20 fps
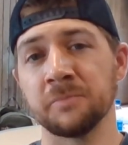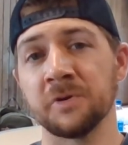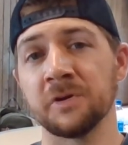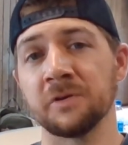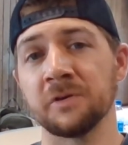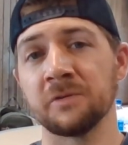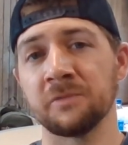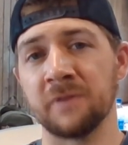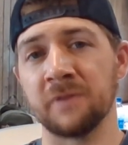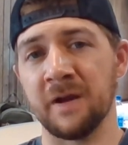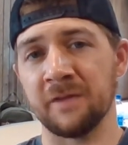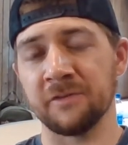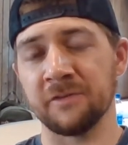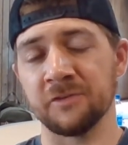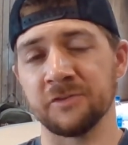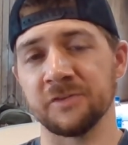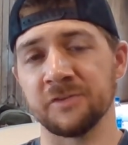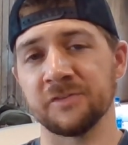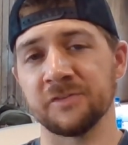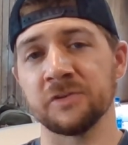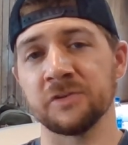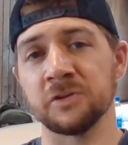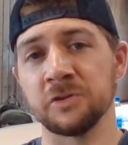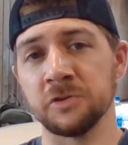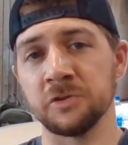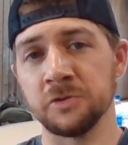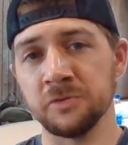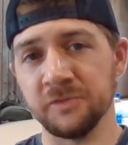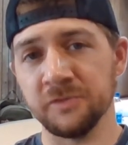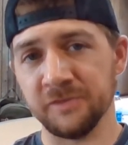but rather just
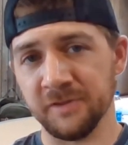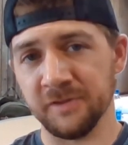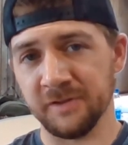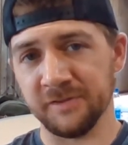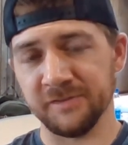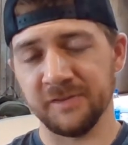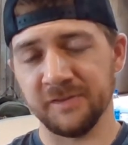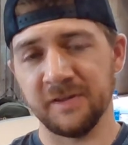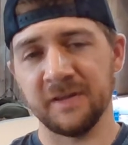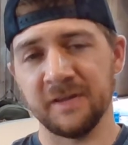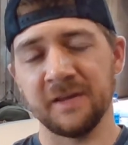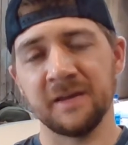use us